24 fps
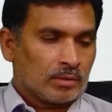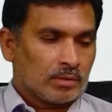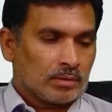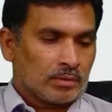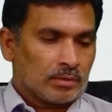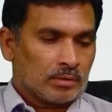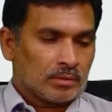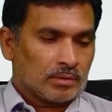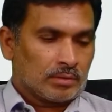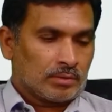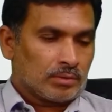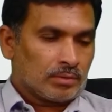
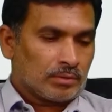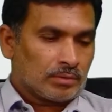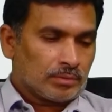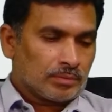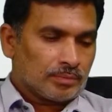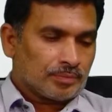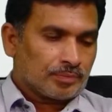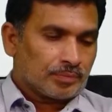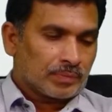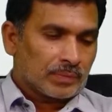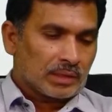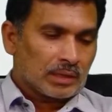So
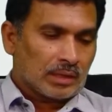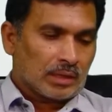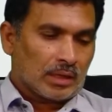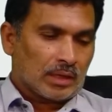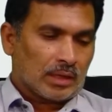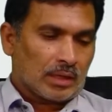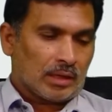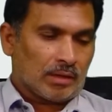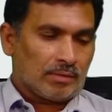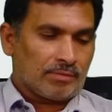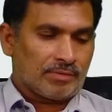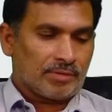
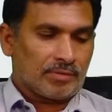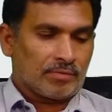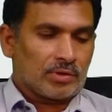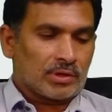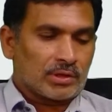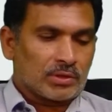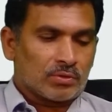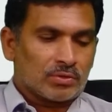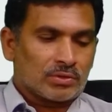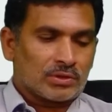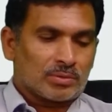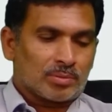If you were
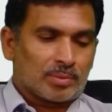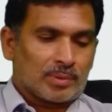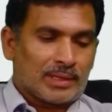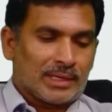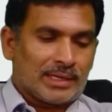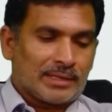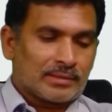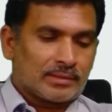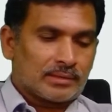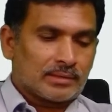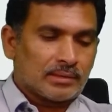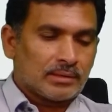to
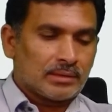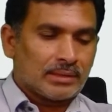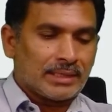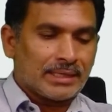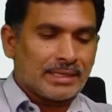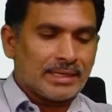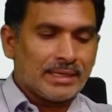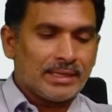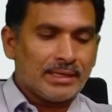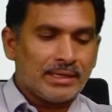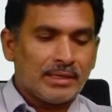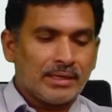split the
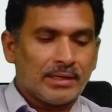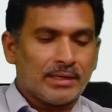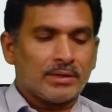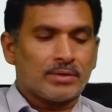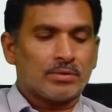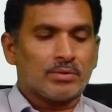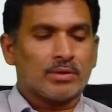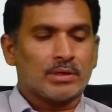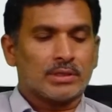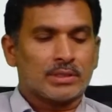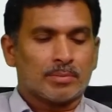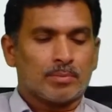D
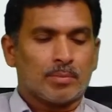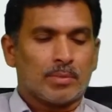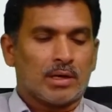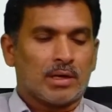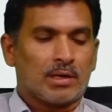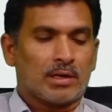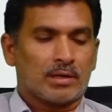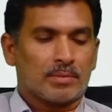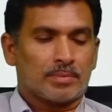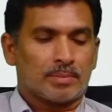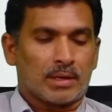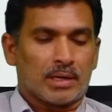into the
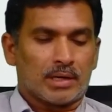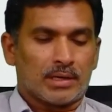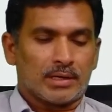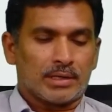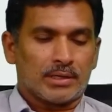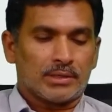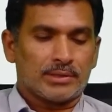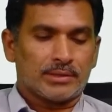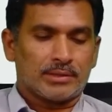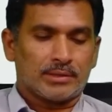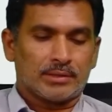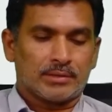smaller
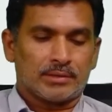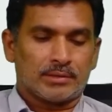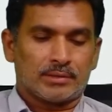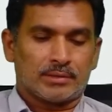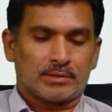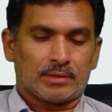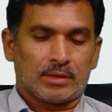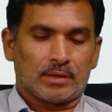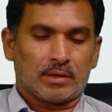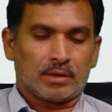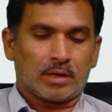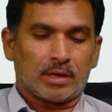
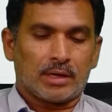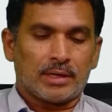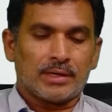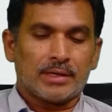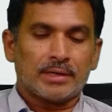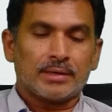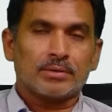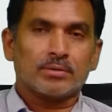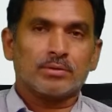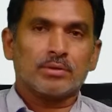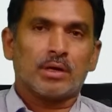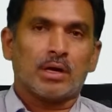partitions
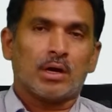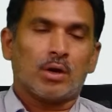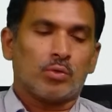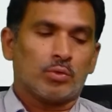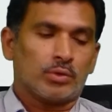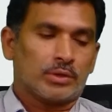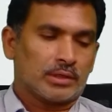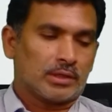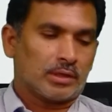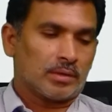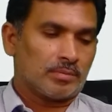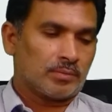according to the
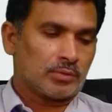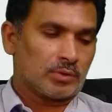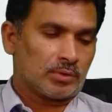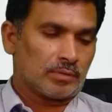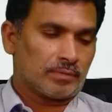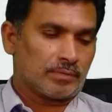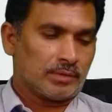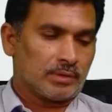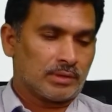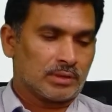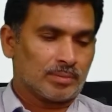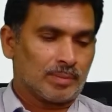outcomes
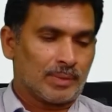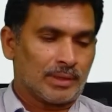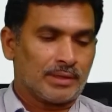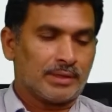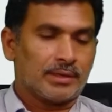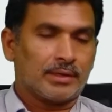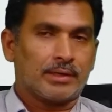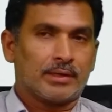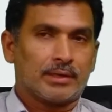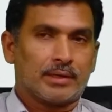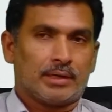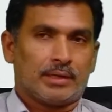of the
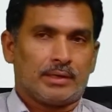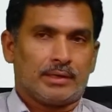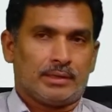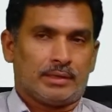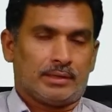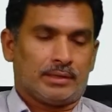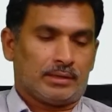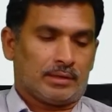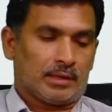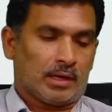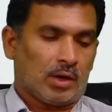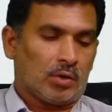splitting
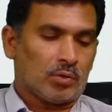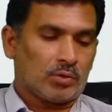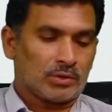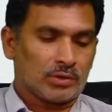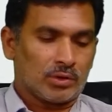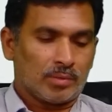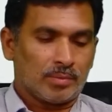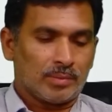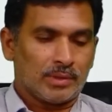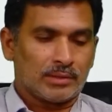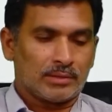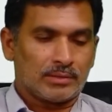criteria,
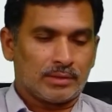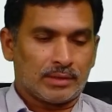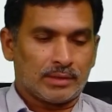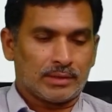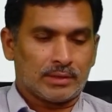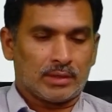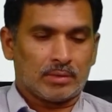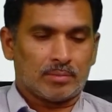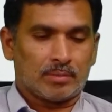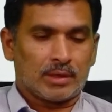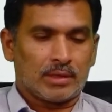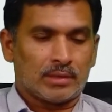outcome is
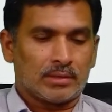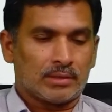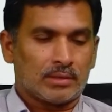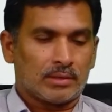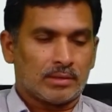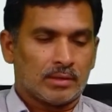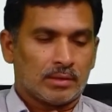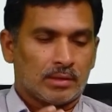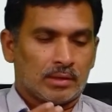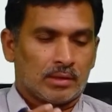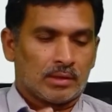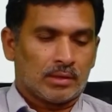nothing but
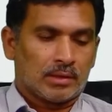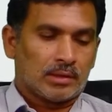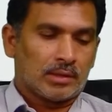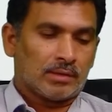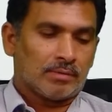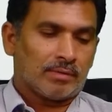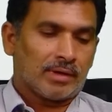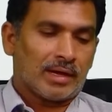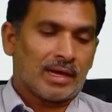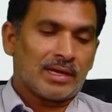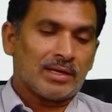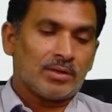the
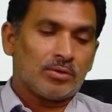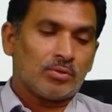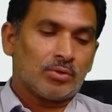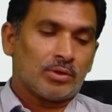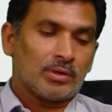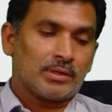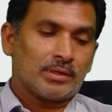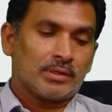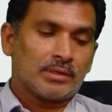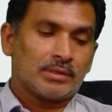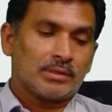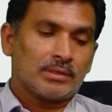value
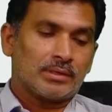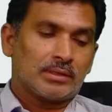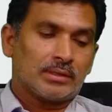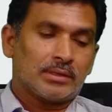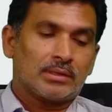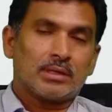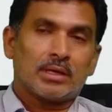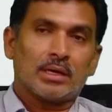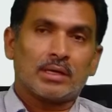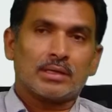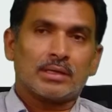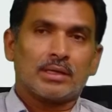under the
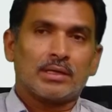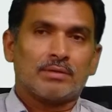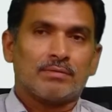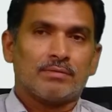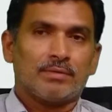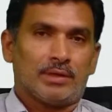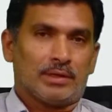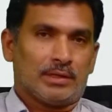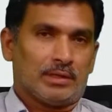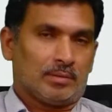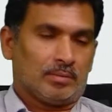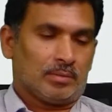target
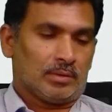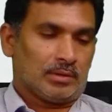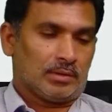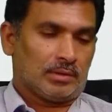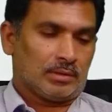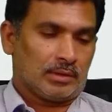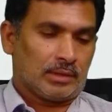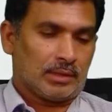variable.